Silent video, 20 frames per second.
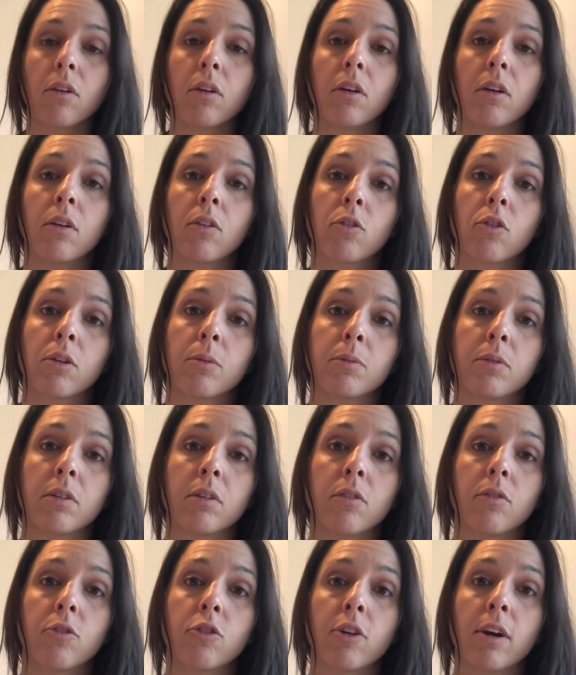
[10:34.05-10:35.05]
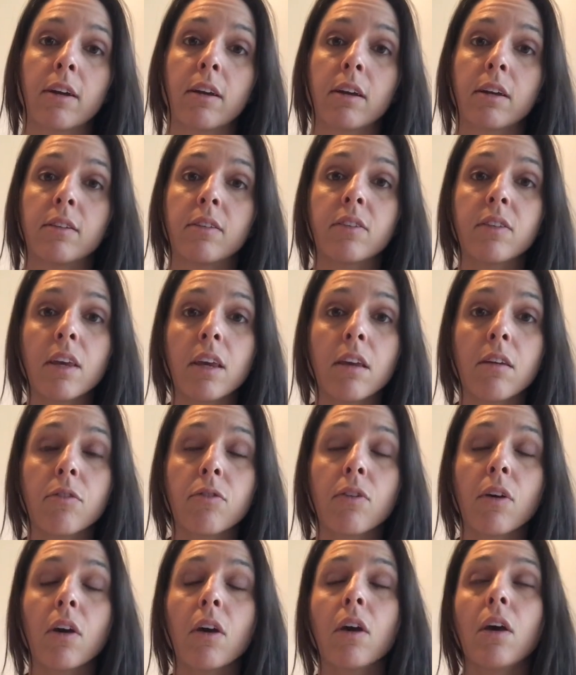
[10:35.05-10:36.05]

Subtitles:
in terms of trying to conceive,